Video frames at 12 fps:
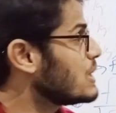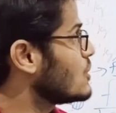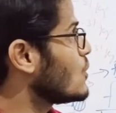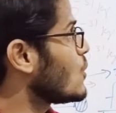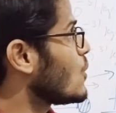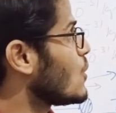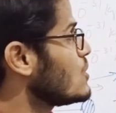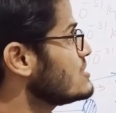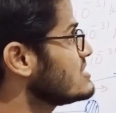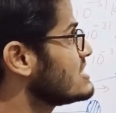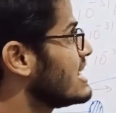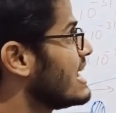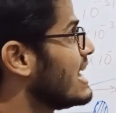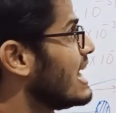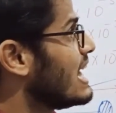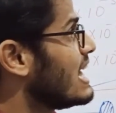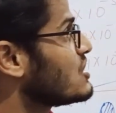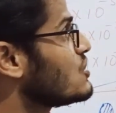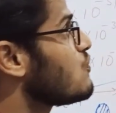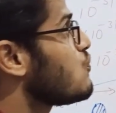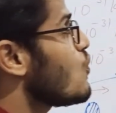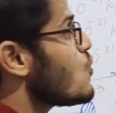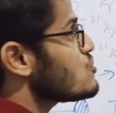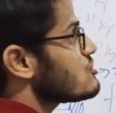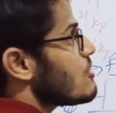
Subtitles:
the force of repulsion is